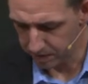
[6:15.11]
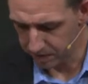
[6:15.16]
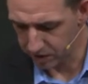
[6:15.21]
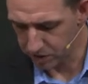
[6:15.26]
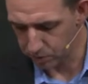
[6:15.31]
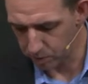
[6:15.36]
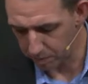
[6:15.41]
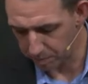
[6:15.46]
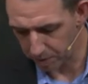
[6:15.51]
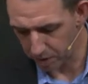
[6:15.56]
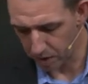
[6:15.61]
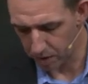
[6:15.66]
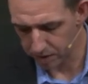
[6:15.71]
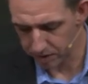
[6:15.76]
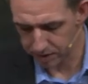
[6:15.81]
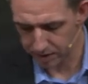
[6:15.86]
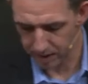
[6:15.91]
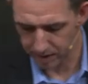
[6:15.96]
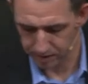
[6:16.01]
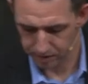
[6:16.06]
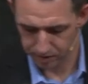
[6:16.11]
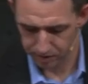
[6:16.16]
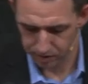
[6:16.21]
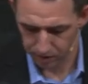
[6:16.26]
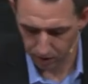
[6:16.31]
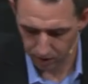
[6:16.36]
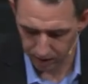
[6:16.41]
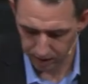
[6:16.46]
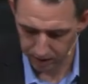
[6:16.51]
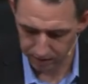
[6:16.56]
But this is what Paul says
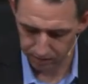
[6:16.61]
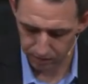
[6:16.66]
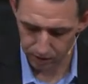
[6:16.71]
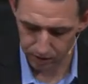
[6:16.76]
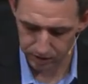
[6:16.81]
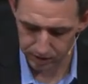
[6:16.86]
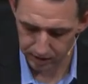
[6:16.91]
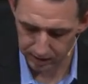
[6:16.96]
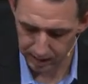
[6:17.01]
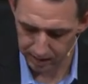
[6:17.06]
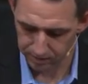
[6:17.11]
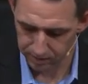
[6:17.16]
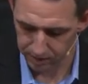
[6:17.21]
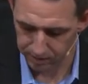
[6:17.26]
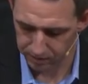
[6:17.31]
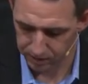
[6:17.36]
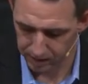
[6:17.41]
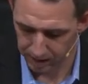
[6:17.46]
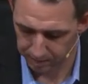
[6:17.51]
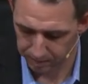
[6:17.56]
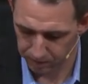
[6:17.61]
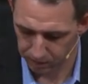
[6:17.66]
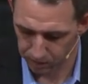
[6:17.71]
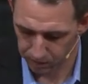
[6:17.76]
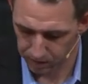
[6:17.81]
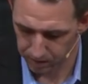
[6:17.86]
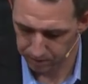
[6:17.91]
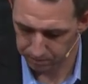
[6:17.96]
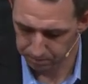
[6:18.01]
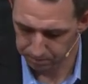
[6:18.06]
starting in verse 11 of chapter
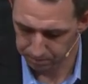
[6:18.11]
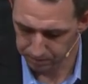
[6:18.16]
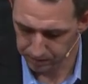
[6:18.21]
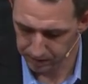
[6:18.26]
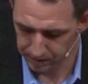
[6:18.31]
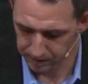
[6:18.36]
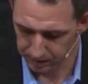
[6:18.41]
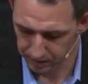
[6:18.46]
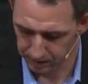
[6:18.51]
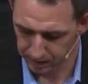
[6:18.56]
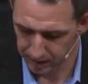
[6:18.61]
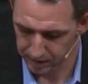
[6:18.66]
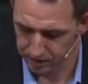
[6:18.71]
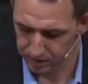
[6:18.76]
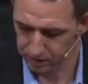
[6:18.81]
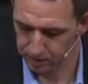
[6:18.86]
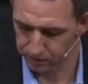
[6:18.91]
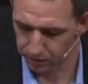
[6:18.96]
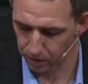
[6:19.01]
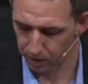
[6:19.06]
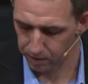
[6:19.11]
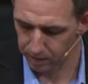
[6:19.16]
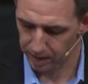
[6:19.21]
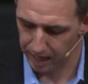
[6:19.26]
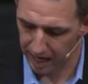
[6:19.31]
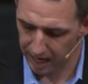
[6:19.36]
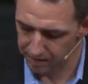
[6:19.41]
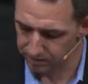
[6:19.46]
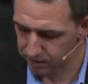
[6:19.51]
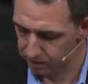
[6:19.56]
1 in Galatians. For I
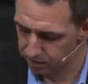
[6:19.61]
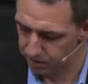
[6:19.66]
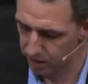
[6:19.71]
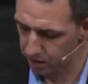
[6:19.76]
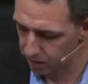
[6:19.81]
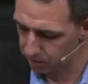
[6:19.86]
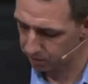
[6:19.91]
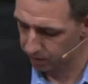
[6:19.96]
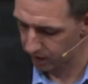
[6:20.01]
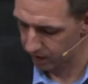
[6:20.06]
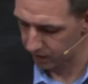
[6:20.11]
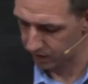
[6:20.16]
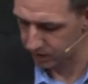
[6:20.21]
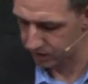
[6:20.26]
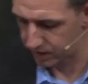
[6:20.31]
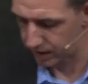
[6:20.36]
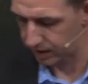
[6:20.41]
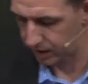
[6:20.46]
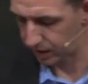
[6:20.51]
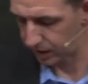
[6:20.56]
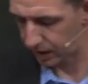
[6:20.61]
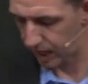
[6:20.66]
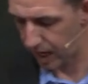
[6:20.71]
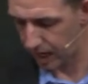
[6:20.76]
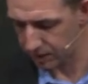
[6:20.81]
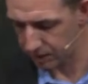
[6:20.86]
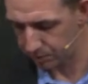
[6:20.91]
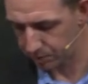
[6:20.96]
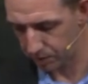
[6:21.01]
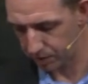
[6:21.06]
would have you know, brothers, that the
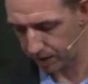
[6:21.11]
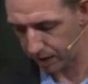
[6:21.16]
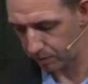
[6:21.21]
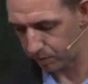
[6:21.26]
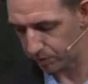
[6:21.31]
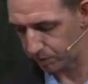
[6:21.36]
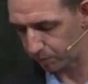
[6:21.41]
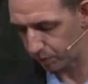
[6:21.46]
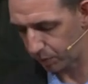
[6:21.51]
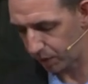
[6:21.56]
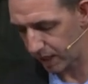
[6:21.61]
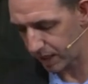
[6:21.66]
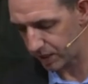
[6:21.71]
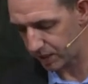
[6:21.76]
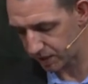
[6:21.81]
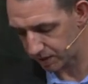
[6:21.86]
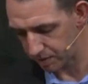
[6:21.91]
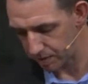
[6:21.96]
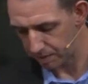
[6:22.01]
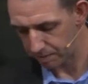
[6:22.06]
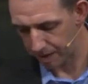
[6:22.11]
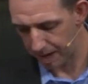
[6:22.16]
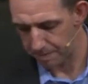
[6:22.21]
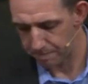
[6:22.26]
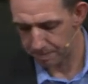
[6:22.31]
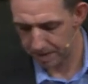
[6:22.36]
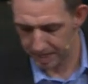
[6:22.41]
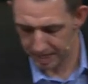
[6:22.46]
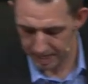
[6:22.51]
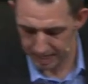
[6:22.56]
gospel that was preached by
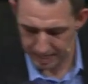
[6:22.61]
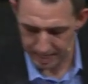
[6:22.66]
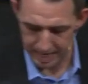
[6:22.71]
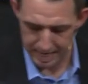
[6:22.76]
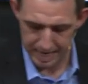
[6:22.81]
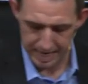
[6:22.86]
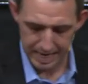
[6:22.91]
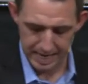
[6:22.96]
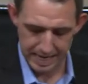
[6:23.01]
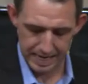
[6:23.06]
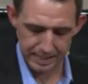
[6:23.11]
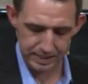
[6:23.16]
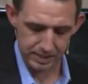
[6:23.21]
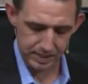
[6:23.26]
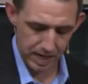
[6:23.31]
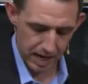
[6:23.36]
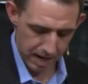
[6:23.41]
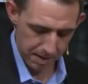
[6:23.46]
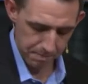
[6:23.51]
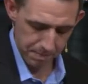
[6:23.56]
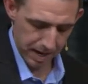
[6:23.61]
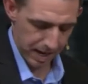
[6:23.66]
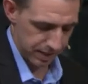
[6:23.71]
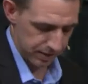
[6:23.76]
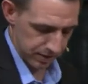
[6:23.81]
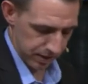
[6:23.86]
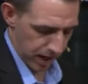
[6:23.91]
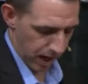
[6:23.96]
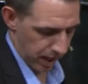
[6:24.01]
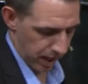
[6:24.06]
me is not man's